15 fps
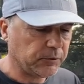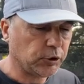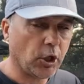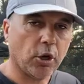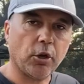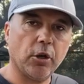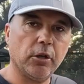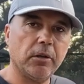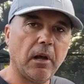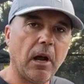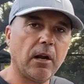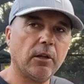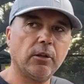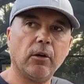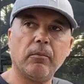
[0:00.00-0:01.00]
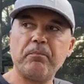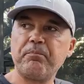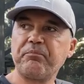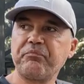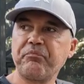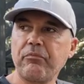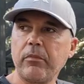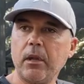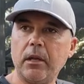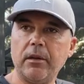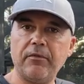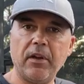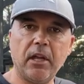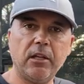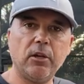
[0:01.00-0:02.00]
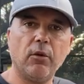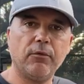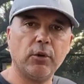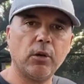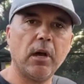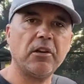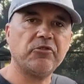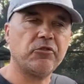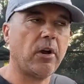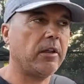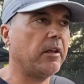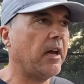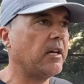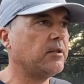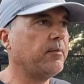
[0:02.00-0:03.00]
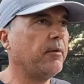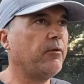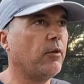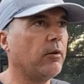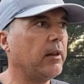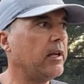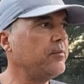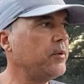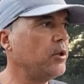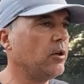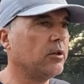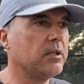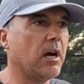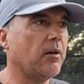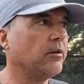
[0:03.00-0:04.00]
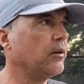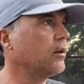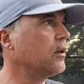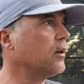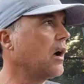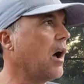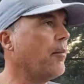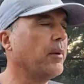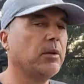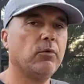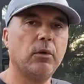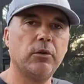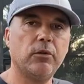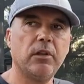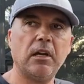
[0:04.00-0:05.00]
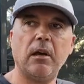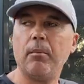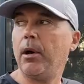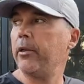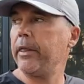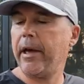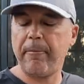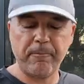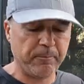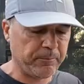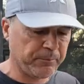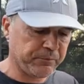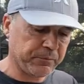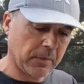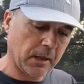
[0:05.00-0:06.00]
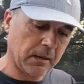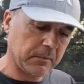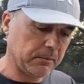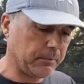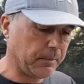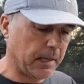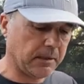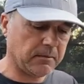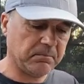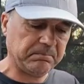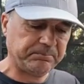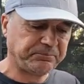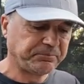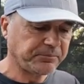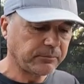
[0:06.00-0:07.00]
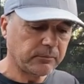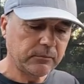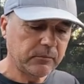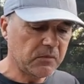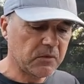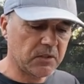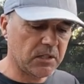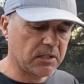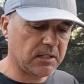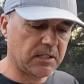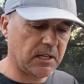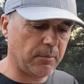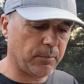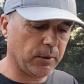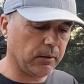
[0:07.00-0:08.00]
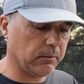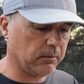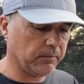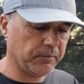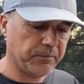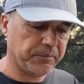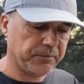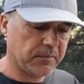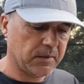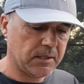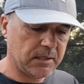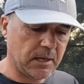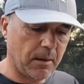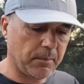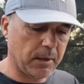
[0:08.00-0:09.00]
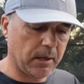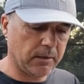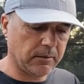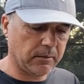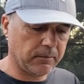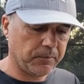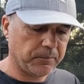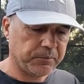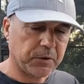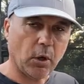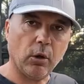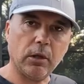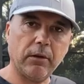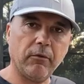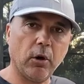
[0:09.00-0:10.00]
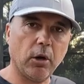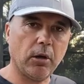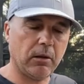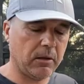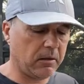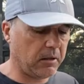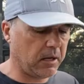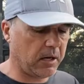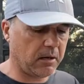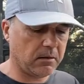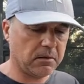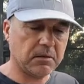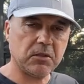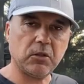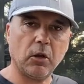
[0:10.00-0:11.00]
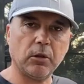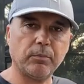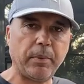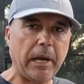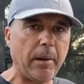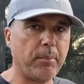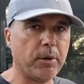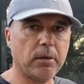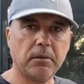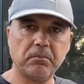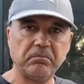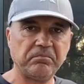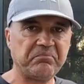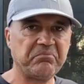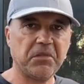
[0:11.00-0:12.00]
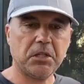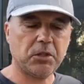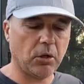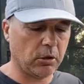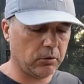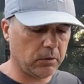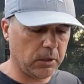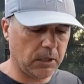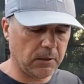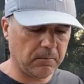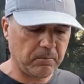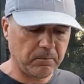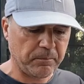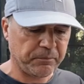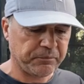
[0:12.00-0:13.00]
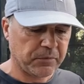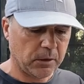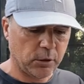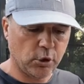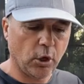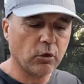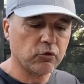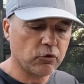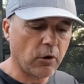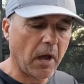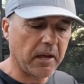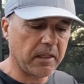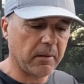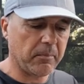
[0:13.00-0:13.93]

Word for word: So good. I don't know if any of you guys tried the eggs before, let me know down in the comment what you think about them but just simple some um, olive oil in there salt pepper that's all you need don't dry